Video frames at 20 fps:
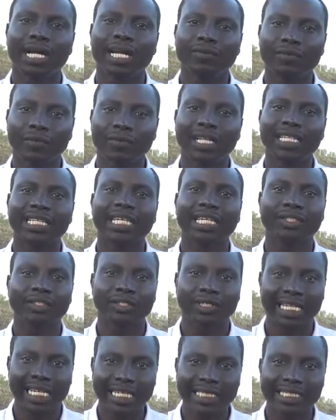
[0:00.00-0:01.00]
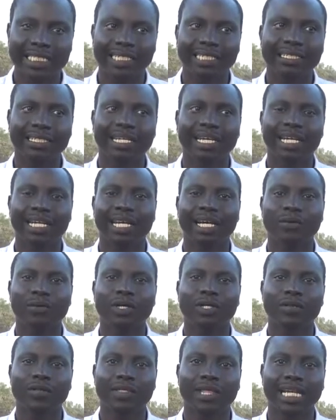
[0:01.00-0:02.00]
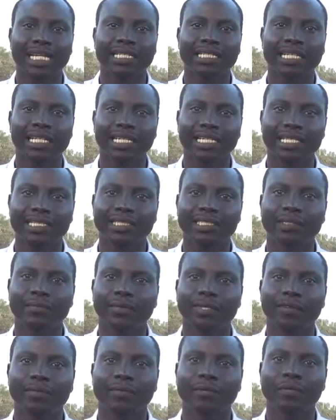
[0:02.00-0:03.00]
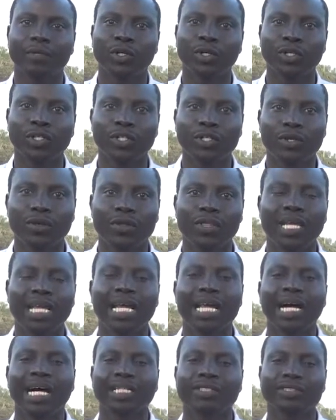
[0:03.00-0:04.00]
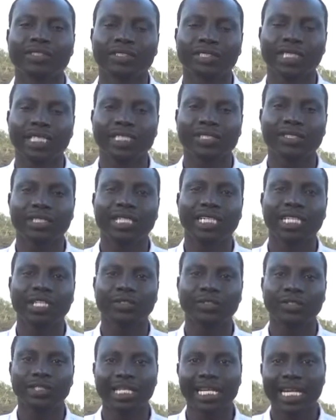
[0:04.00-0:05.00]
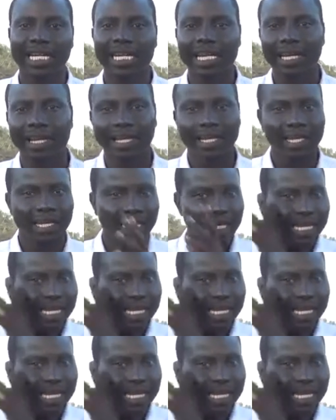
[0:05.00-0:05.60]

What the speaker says: everyone that donated, and I want to thank the leadership of Boer Youth Association in Australia,